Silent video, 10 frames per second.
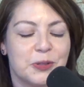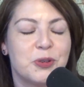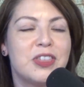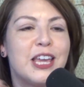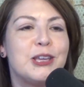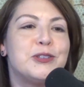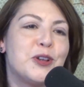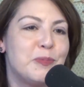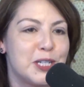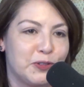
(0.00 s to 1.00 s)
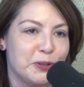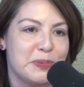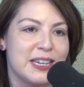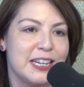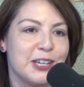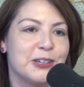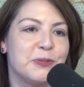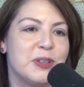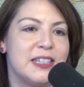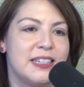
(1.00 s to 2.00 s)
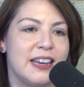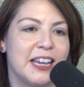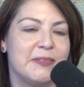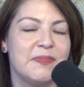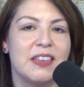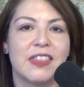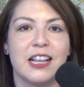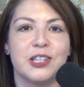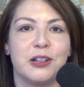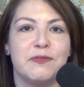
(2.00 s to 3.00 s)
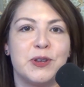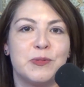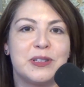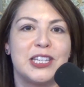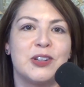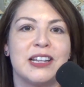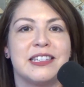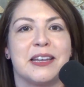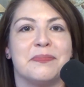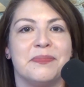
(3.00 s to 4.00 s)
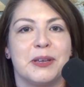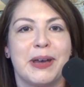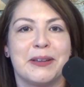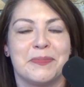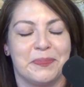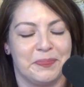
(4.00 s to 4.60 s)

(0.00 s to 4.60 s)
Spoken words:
Well, thank you so much for being here with us today. And thanks all of you, and we'll see you next time. Goodbye.